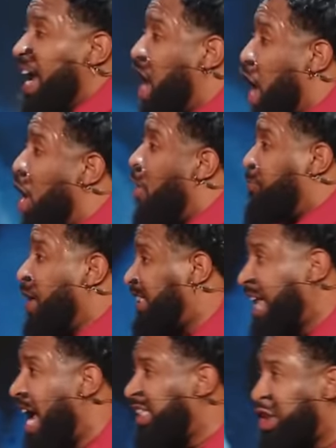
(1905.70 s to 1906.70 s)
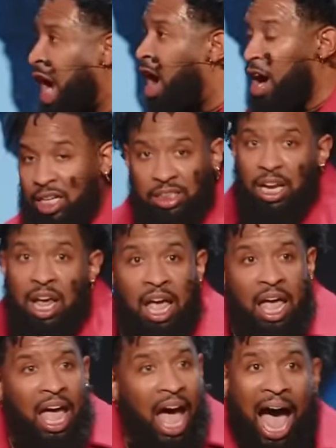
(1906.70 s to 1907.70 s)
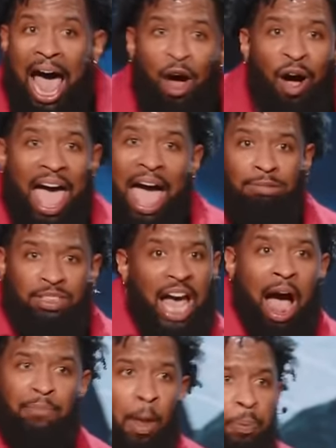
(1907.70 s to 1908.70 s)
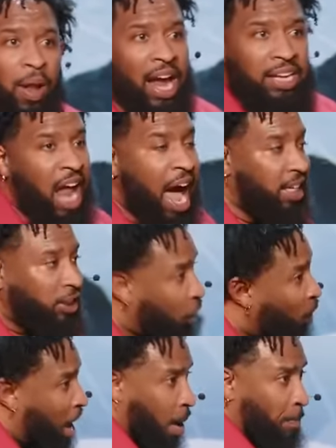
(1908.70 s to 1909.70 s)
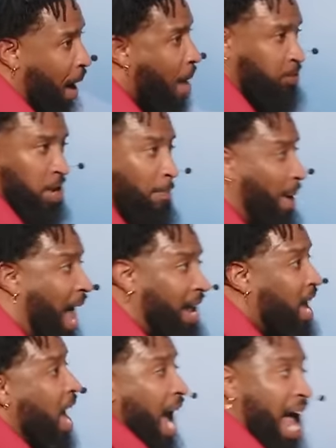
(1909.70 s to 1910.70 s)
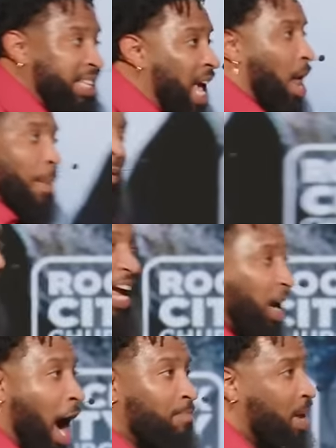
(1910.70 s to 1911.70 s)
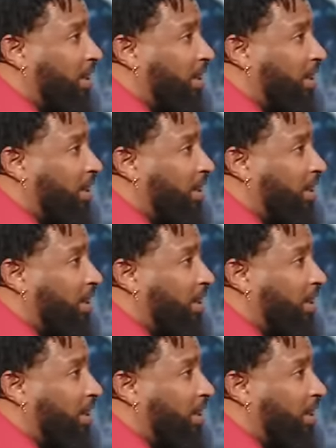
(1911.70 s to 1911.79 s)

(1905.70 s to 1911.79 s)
in the earth to take charge. I don't have time to play nice. You ought to bump somebody and tell them we didn't come to